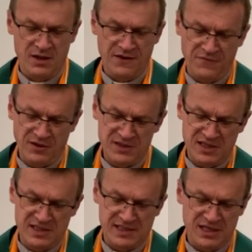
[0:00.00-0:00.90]
The
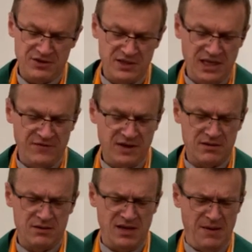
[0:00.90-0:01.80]
Philistine said to
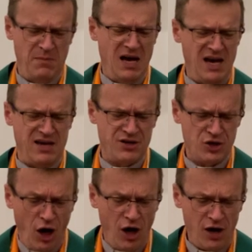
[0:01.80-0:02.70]
David, "Am I a
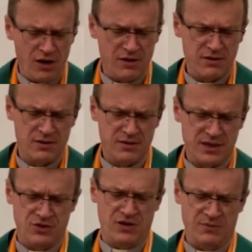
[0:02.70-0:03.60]
dog
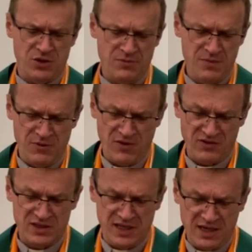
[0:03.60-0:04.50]
that you come to me with
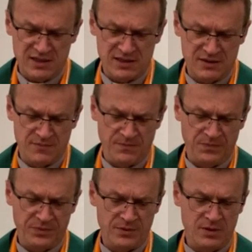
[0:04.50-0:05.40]
sticks?"
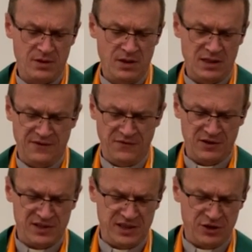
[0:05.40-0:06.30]
And the
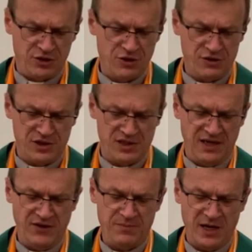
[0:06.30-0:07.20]
Philistine cursed
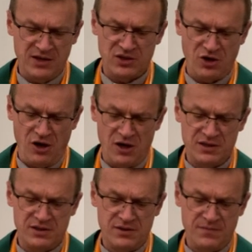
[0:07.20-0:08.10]
David by his
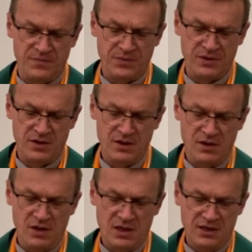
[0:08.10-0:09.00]
gods.
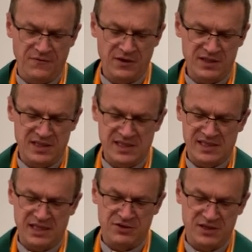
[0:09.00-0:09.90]
The Philistine
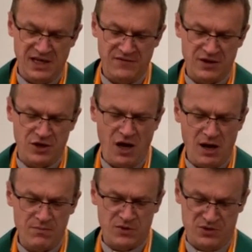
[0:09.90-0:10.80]
said to David,
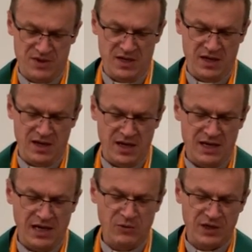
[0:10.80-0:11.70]
"Come to me, and
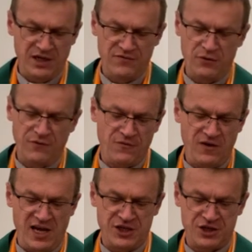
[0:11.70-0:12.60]
I will give your
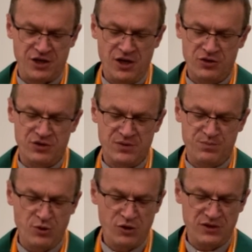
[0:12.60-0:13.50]
flesh to the
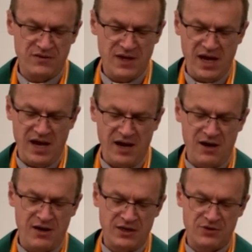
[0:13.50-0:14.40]
birds of the
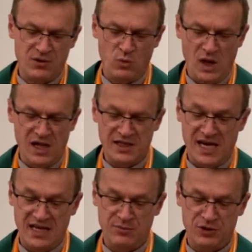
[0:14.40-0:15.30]
air and to the wild
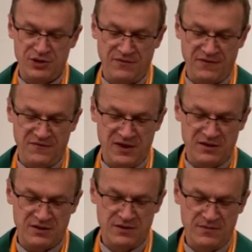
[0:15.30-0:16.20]
animals of the
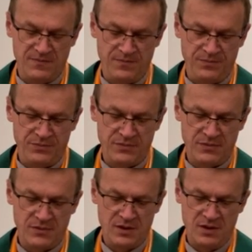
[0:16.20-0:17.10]
field."
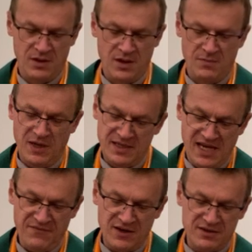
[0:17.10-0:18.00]
But
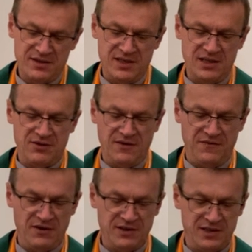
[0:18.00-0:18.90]
David said to the
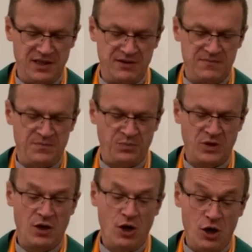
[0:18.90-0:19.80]
Philistine,
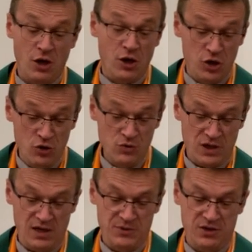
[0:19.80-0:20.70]
"You
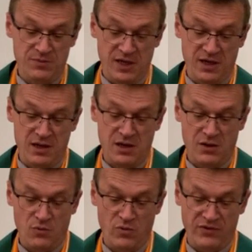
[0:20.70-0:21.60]
come to me
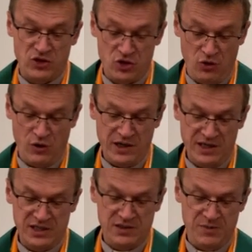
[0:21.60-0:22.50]
with sword
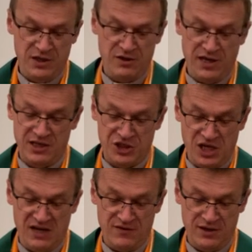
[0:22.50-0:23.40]
and spear and
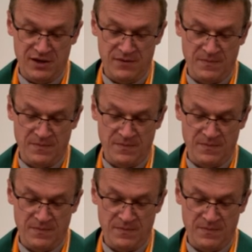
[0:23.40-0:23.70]
javelin,